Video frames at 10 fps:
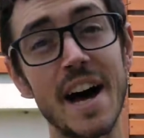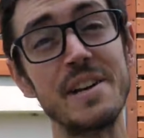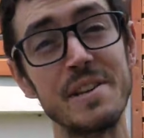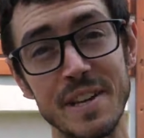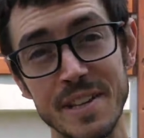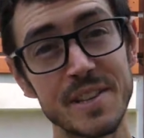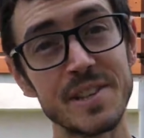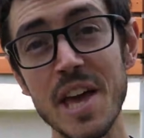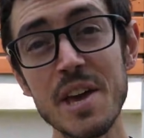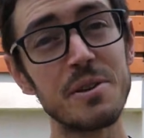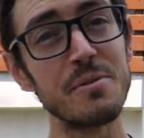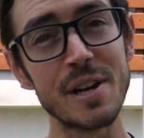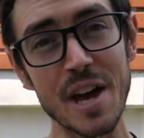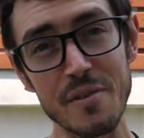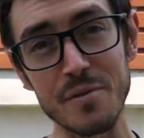Hi, thank you
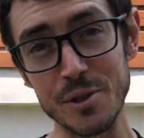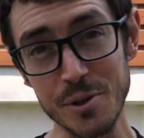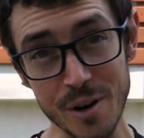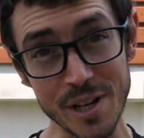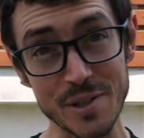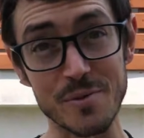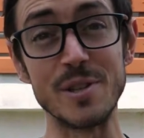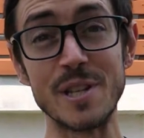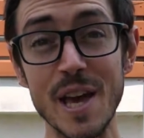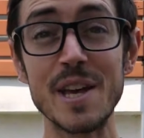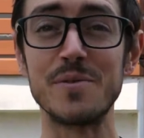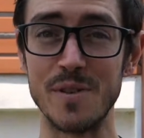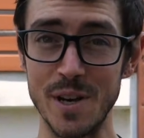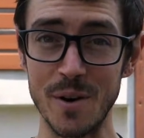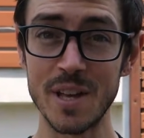again for joining us for today's
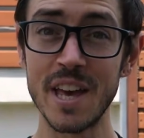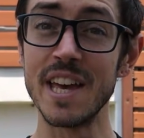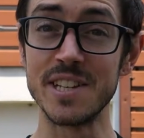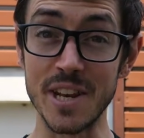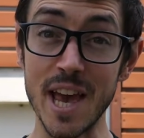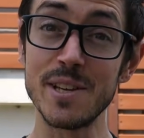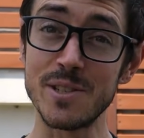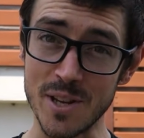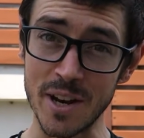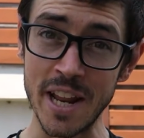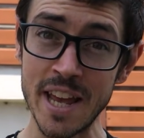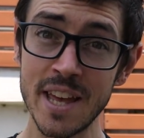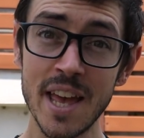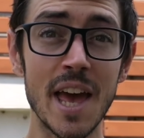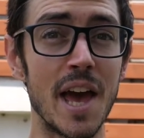video. Today is Sunday,
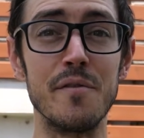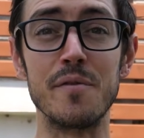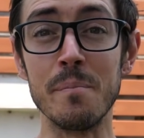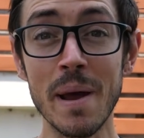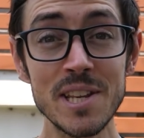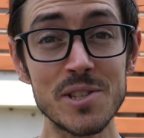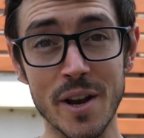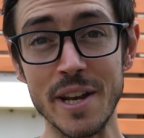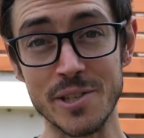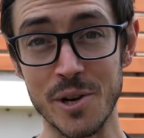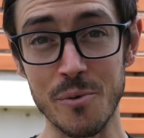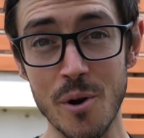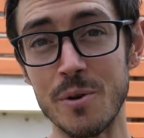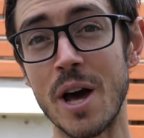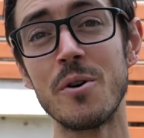and for many Sundays in a
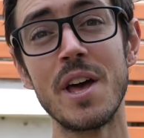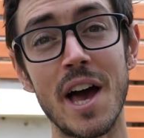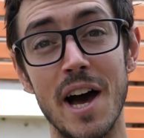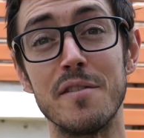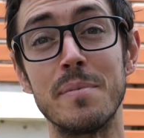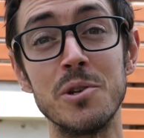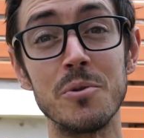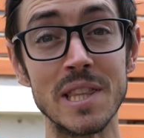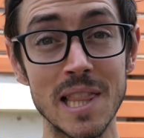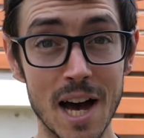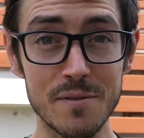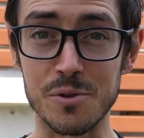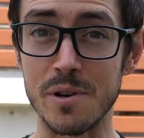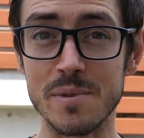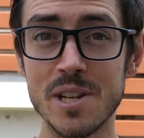row now, I have been doing live
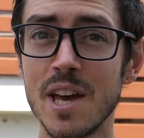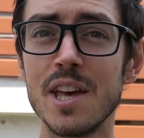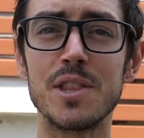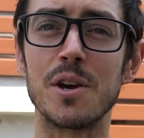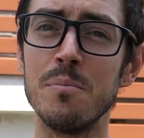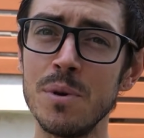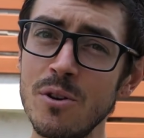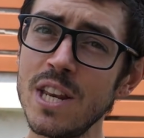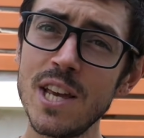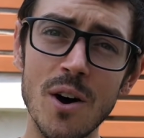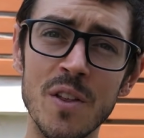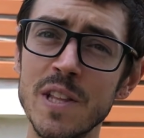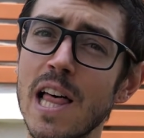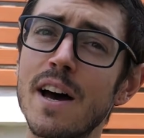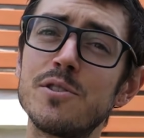streams. The community on
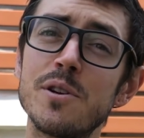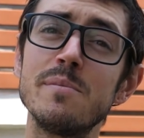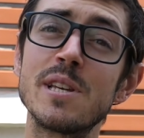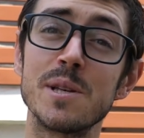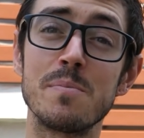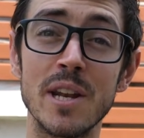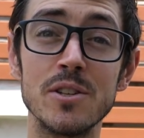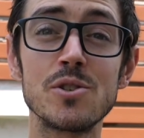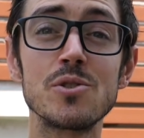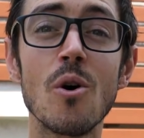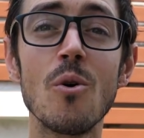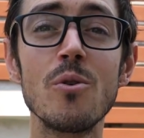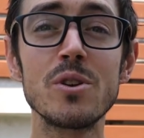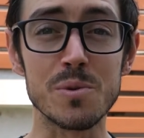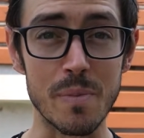the live streams has been
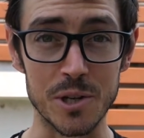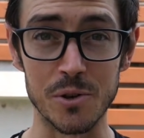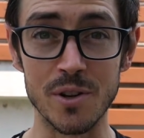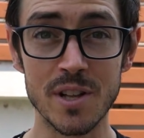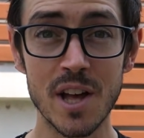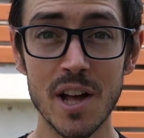so special.